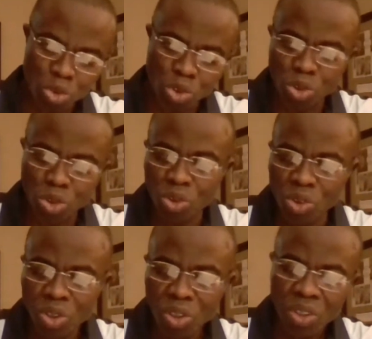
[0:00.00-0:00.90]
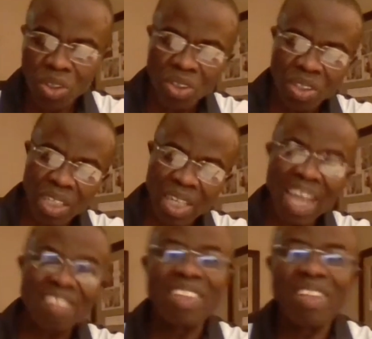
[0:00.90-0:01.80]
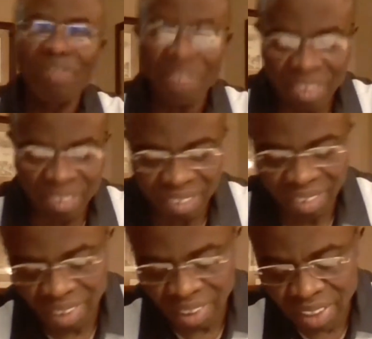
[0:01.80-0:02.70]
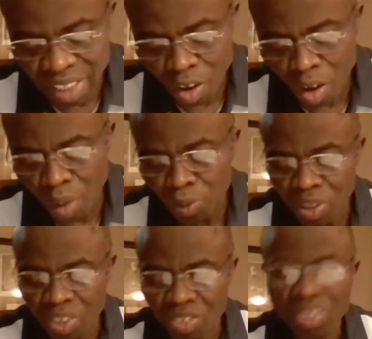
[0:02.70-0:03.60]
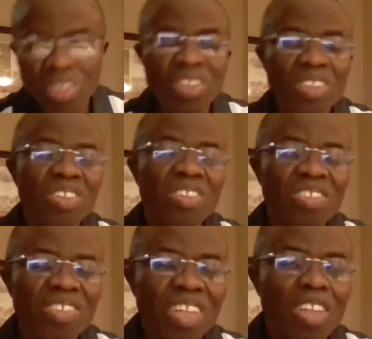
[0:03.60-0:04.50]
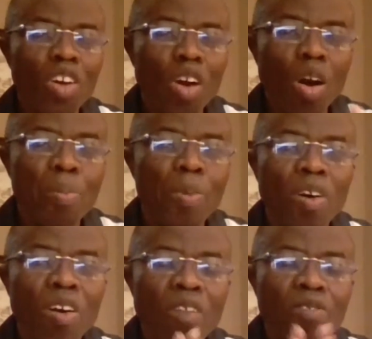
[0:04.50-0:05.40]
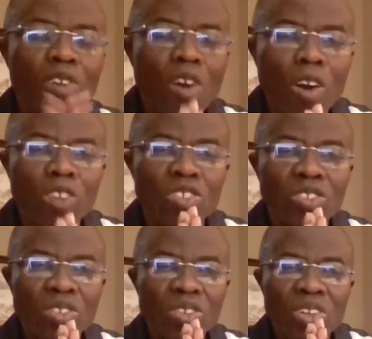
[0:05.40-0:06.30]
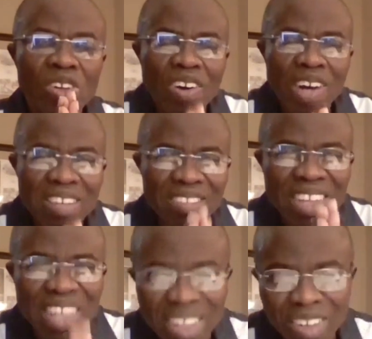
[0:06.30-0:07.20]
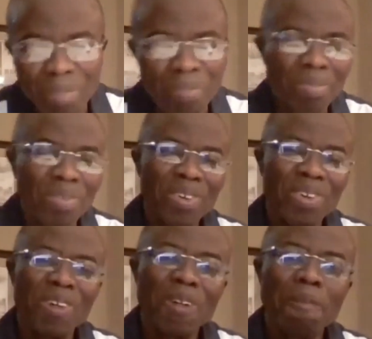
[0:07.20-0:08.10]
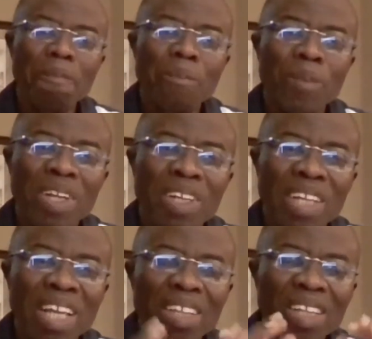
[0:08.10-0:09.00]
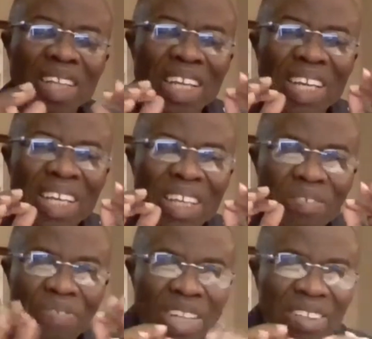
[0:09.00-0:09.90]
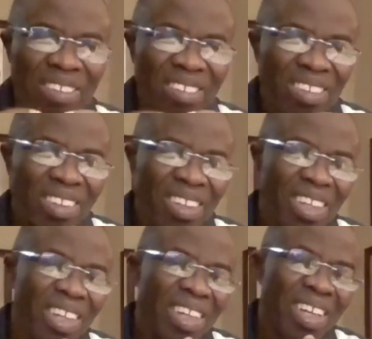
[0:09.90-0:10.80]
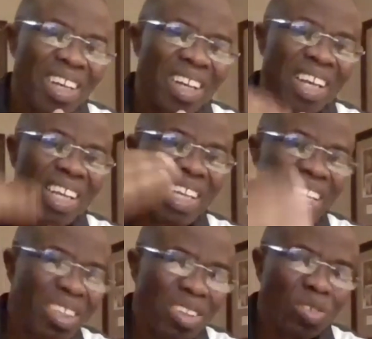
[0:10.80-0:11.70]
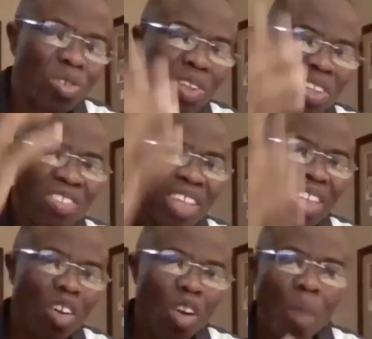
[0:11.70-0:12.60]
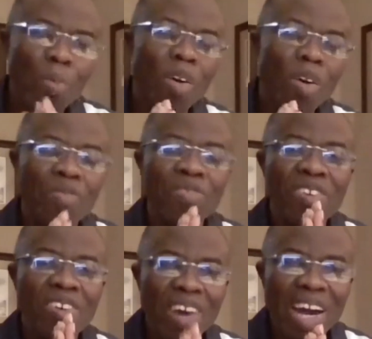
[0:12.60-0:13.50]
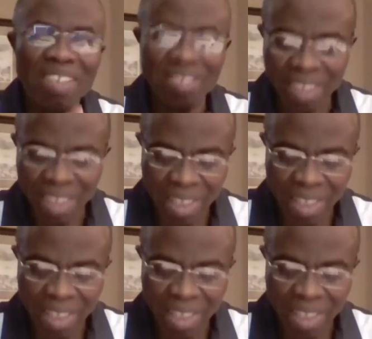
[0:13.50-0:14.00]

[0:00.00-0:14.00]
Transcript: through the last event leading up to this setting up of God's Christ's kingdom. The, the event leading to the setting up of Christ's